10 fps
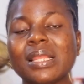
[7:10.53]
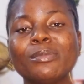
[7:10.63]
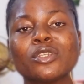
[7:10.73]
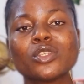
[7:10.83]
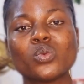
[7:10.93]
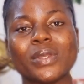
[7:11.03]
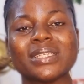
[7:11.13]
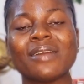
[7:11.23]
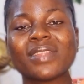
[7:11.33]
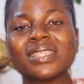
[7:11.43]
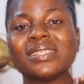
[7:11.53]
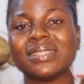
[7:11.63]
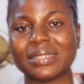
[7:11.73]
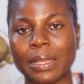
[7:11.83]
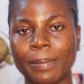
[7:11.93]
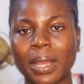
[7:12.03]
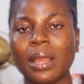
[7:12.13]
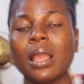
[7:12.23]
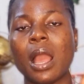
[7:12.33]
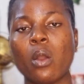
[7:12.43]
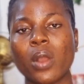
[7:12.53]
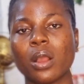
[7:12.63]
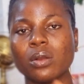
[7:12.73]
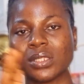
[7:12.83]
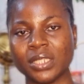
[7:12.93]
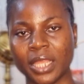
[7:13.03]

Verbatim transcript: Let me just wait. After this December, I'll go and cut the